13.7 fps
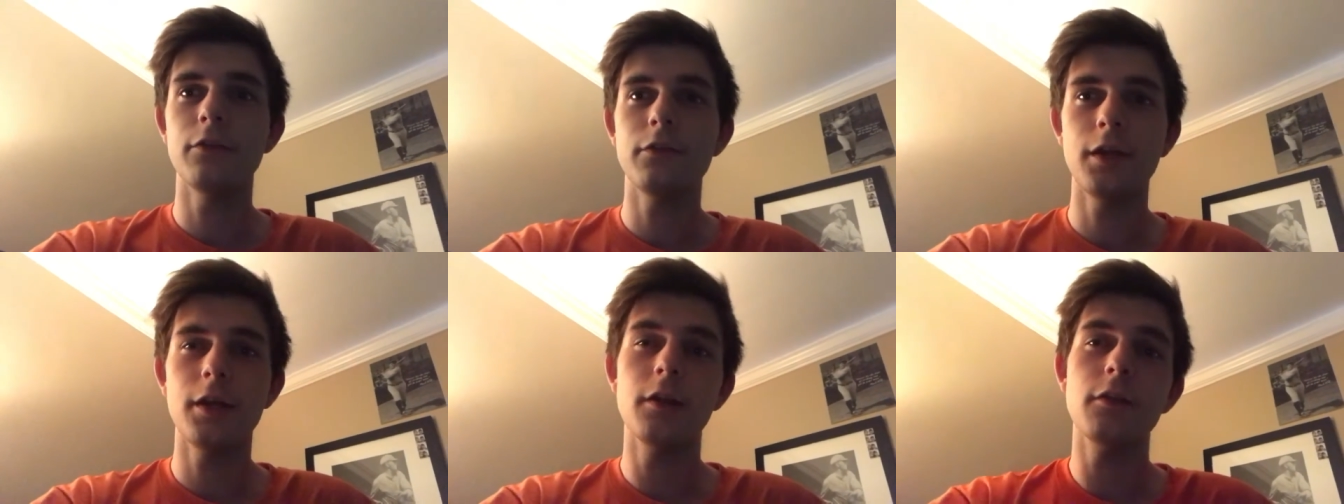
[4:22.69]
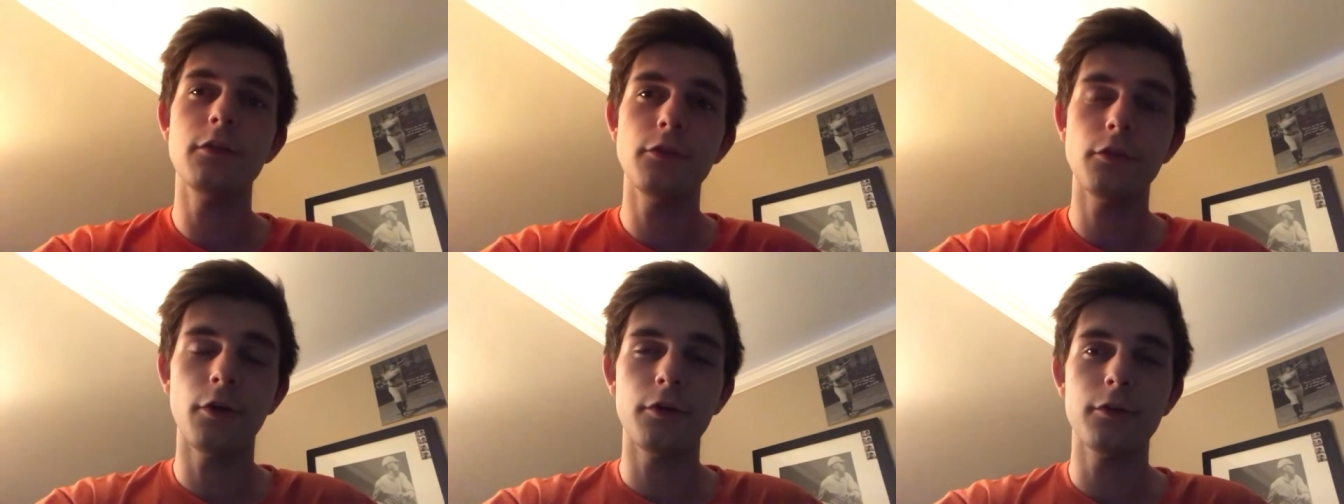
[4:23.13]
Stan,
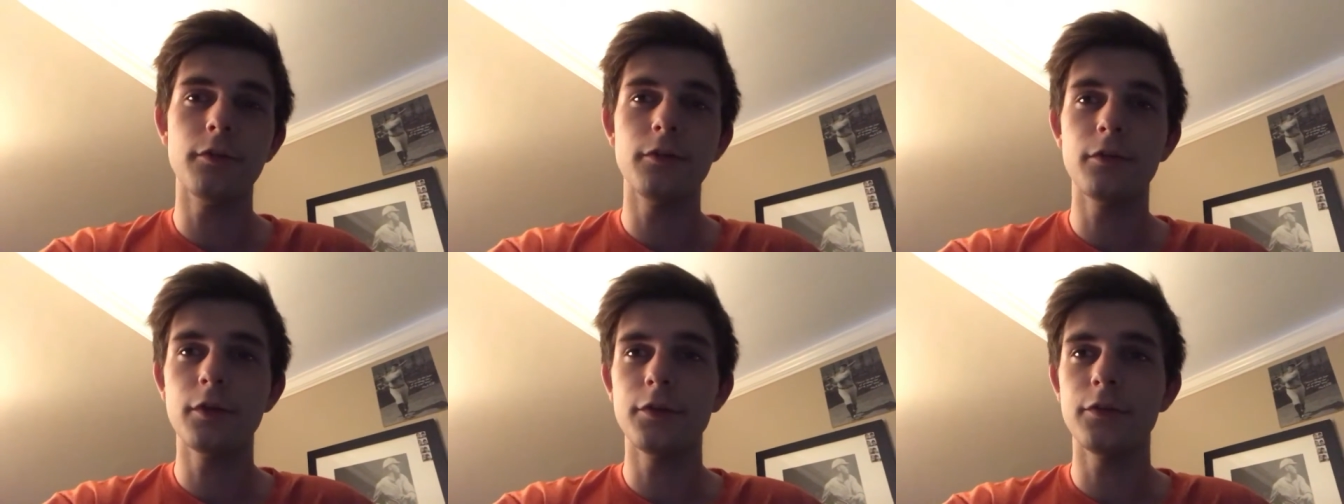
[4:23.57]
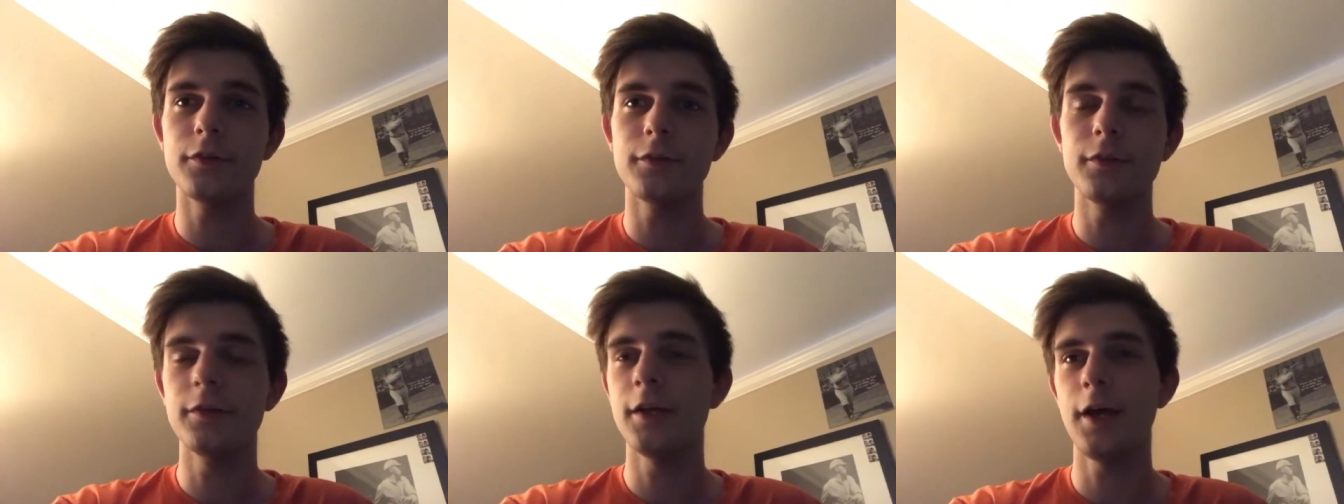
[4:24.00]
son,
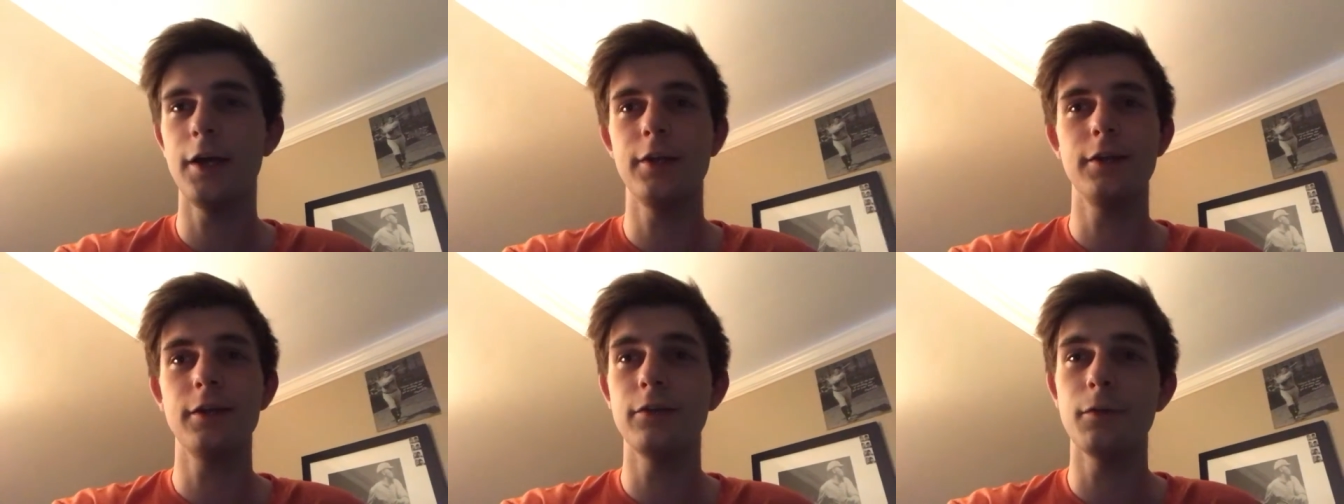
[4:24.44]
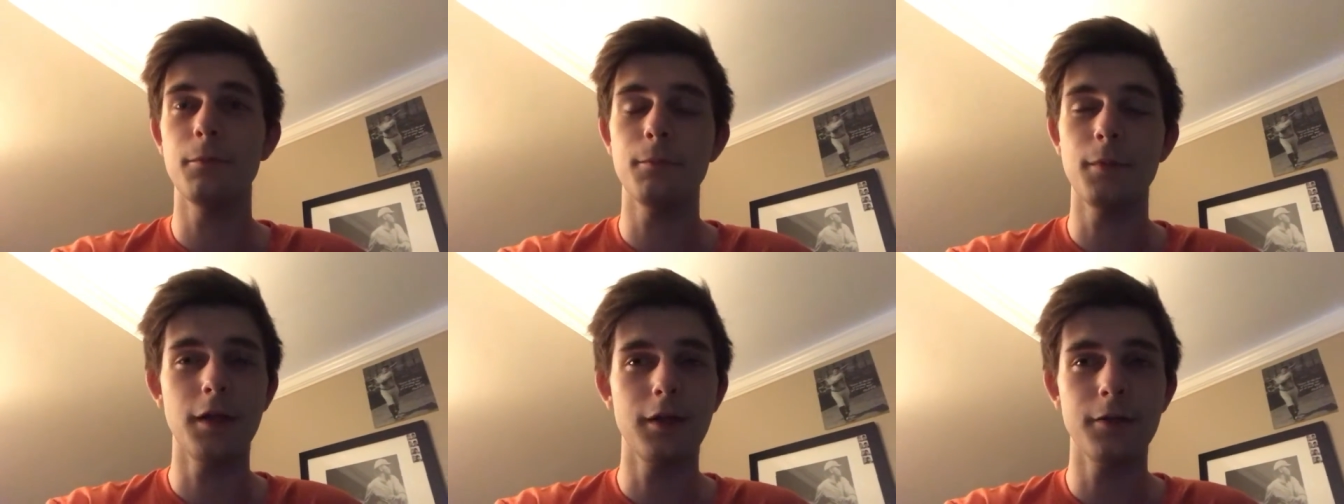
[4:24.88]
listen, Dad
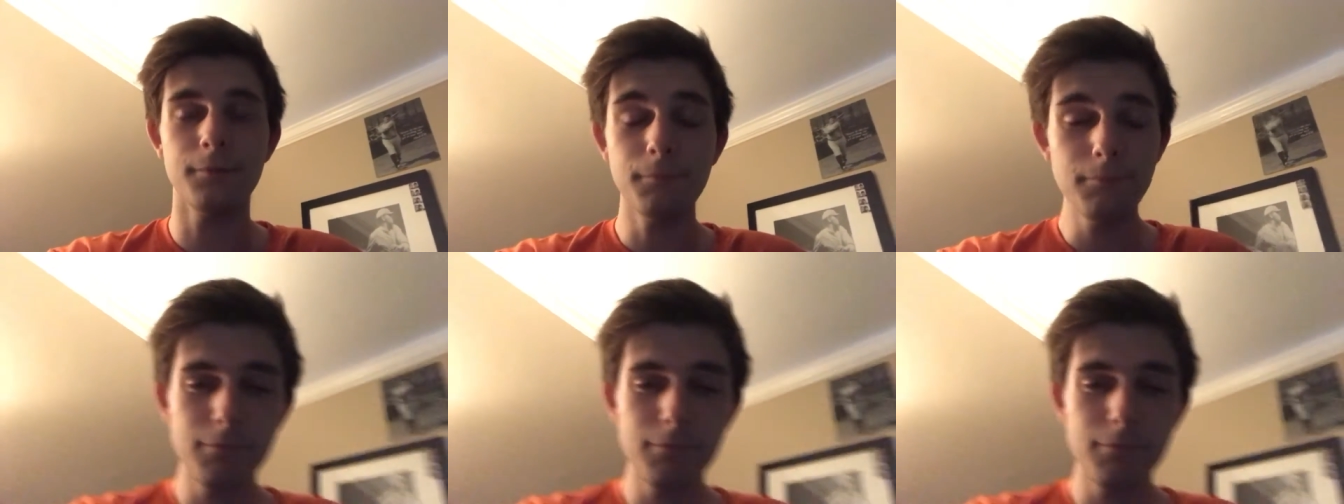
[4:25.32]
isn't mad."